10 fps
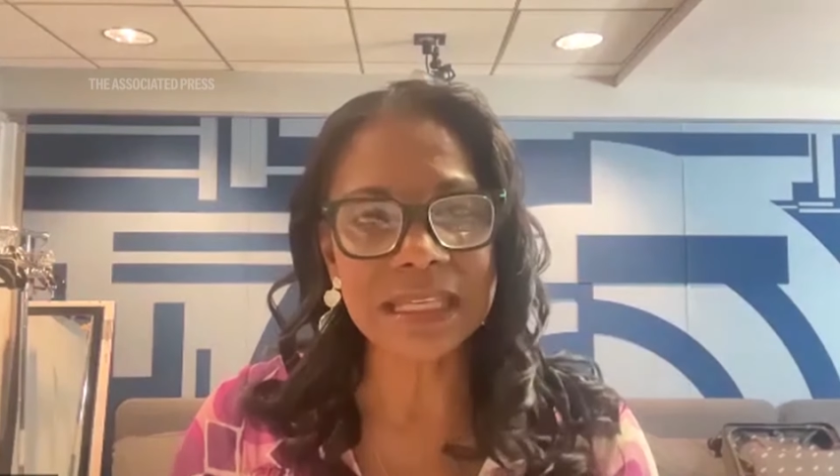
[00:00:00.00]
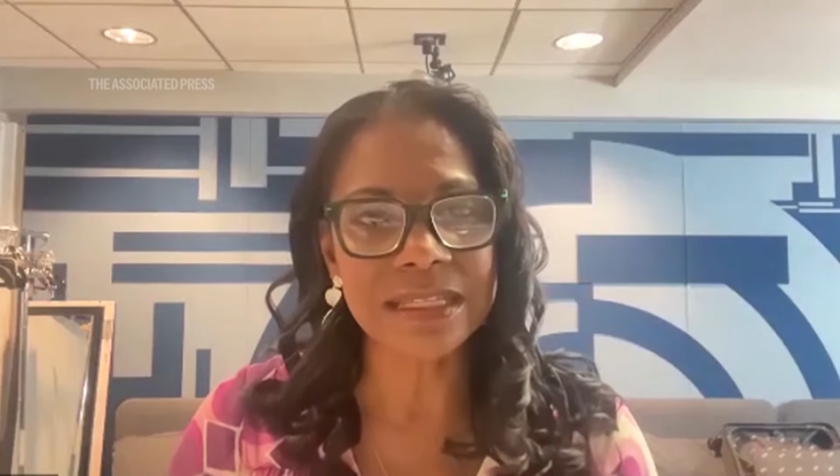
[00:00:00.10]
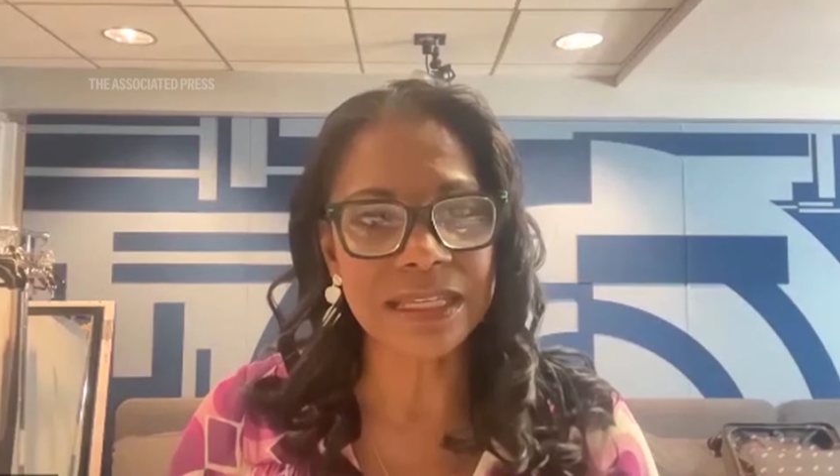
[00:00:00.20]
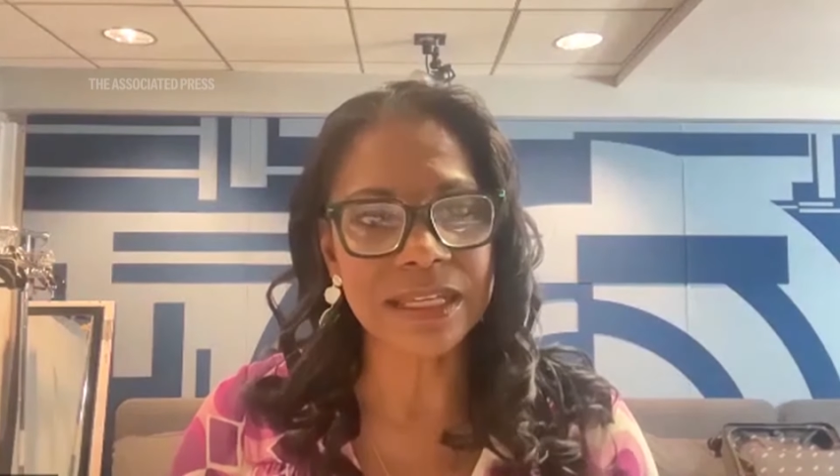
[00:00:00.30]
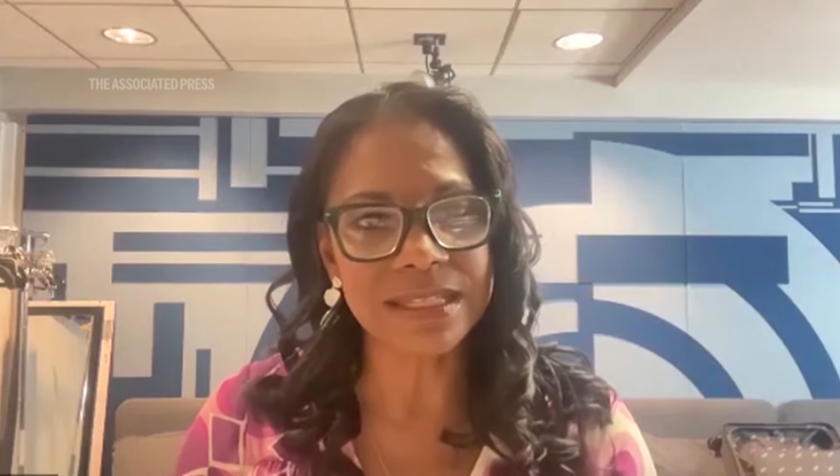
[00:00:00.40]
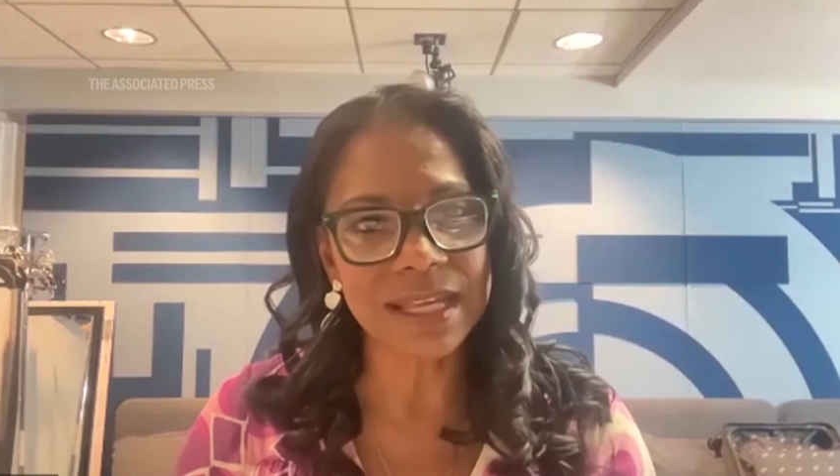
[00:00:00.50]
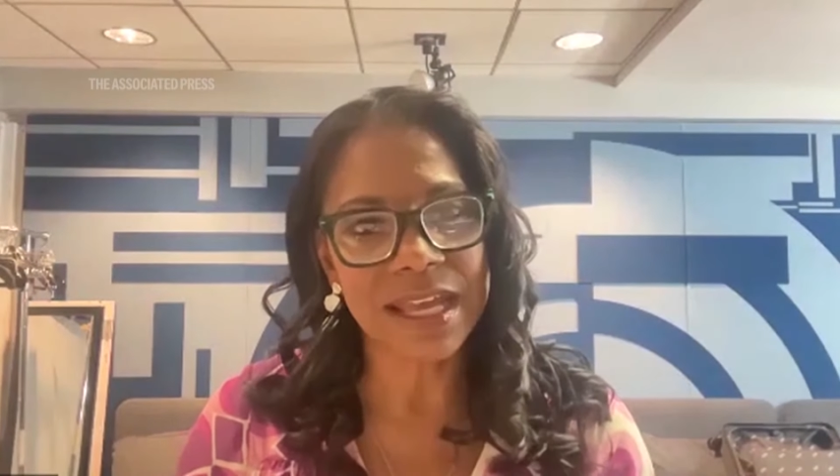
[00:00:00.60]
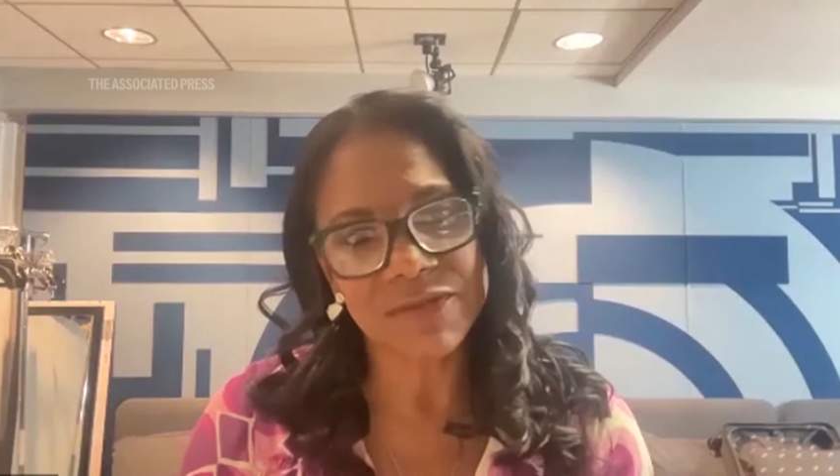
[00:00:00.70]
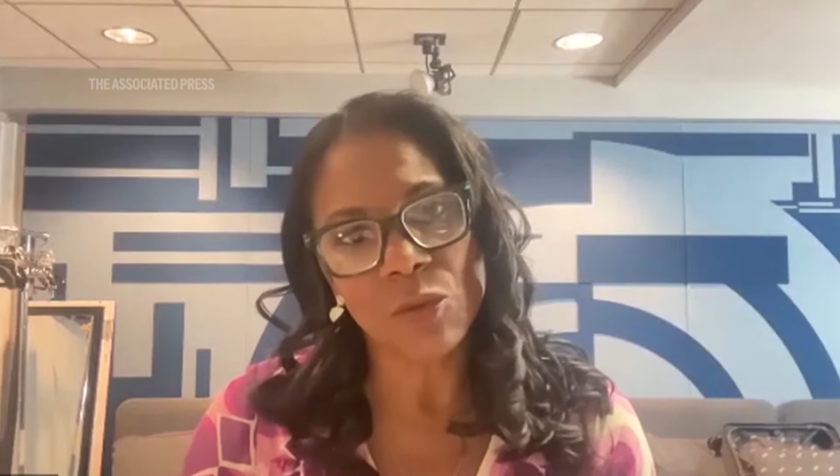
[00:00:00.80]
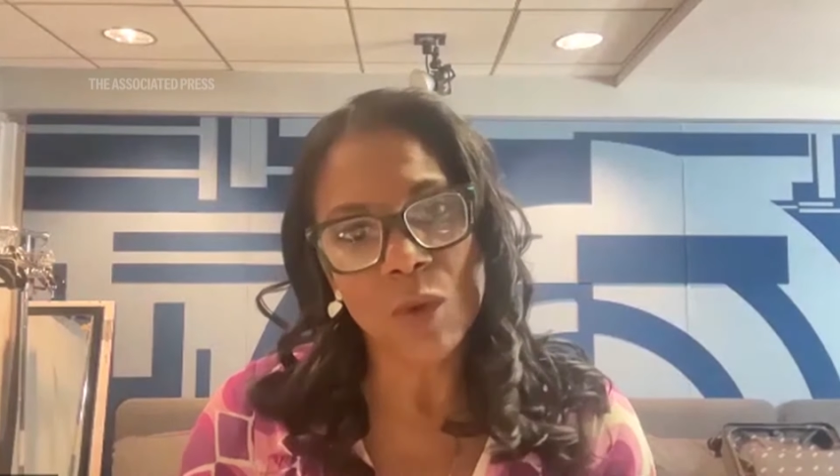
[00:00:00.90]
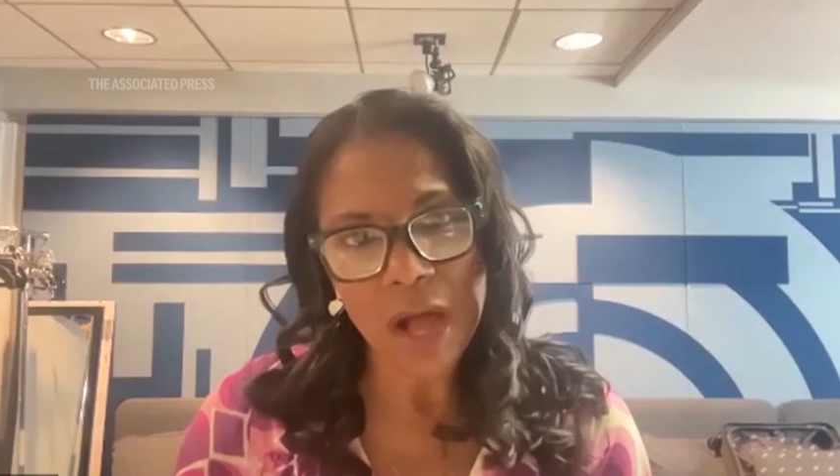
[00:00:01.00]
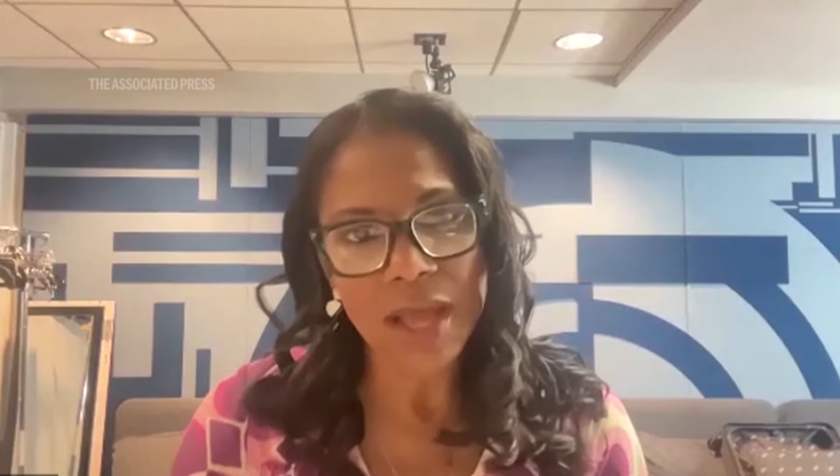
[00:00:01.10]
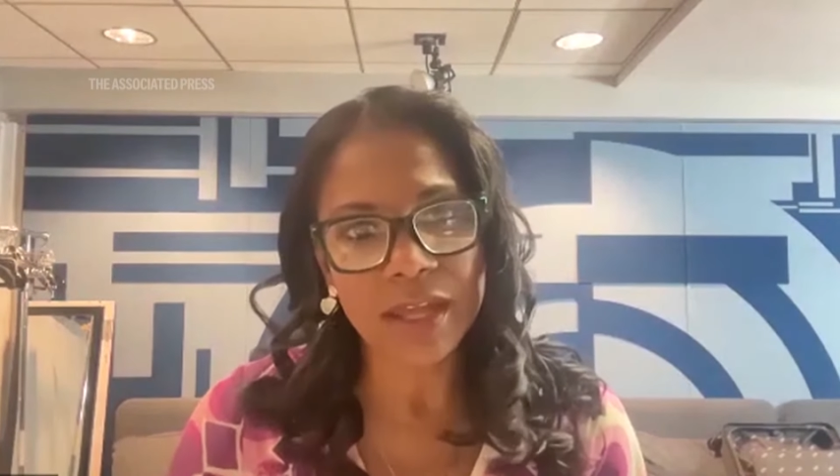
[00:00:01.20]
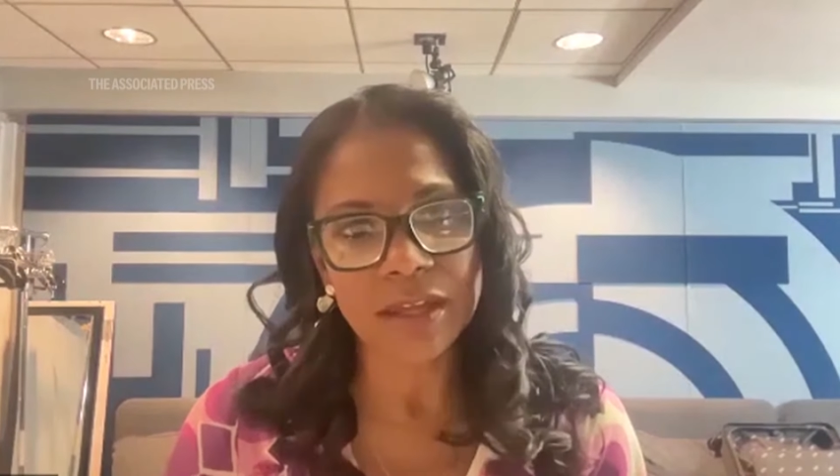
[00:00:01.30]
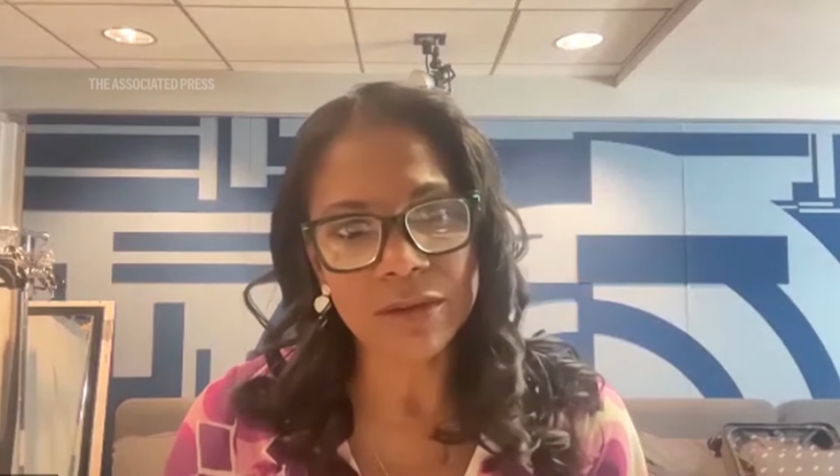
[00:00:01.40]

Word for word: things unless I have a why.